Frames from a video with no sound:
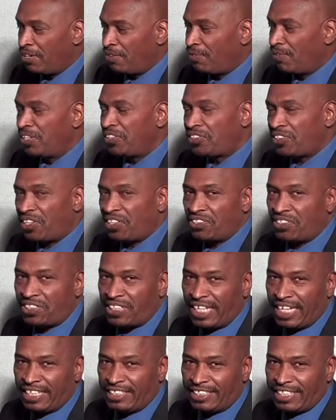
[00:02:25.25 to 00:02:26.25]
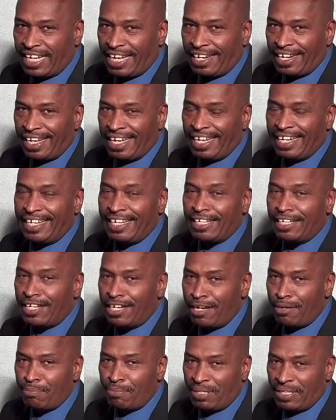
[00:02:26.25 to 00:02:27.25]
Research says that an
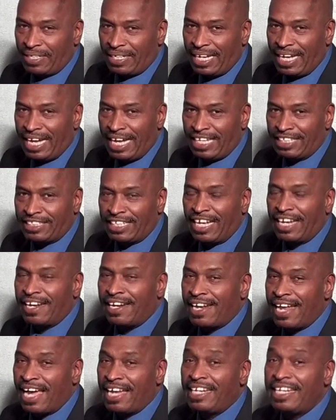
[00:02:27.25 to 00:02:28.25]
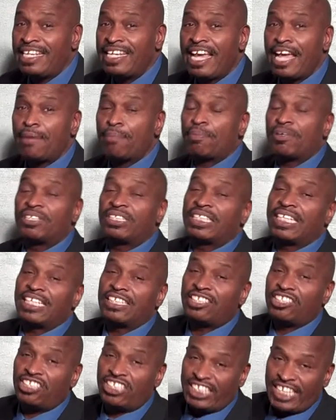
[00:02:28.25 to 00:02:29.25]
incumbent has a
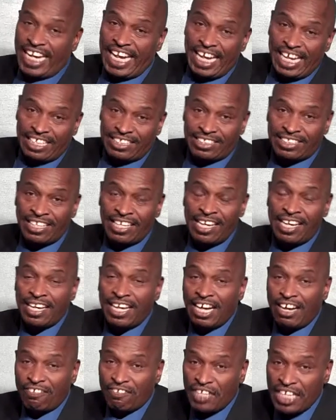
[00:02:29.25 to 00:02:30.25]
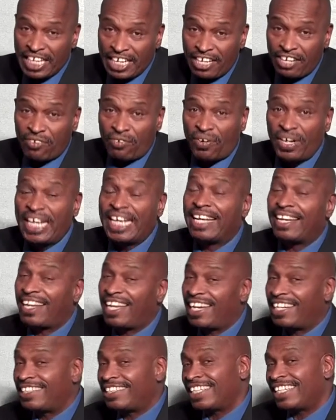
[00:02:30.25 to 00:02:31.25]
98% chance of getting
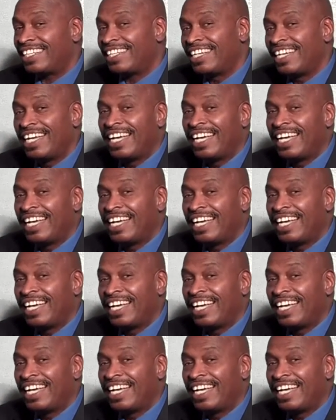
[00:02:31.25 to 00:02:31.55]
reelected.